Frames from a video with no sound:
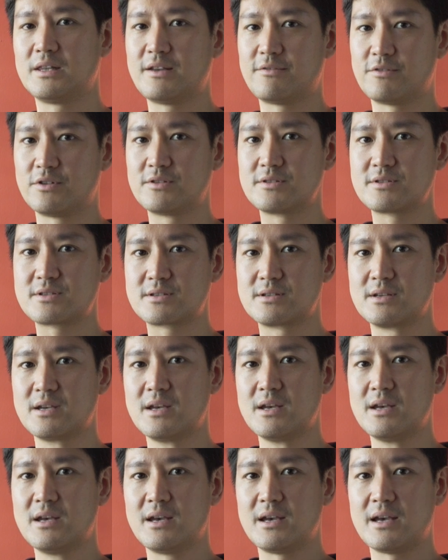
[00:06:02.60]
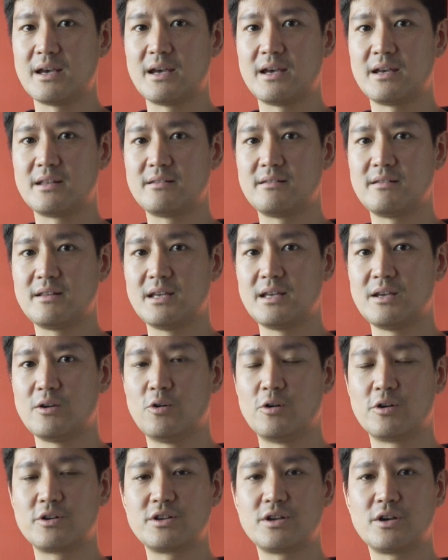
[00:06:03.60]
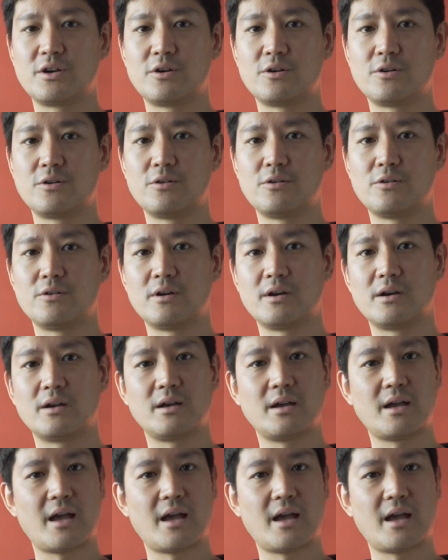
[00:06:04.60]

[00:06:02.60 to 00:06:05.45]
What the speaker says: levels, and the audio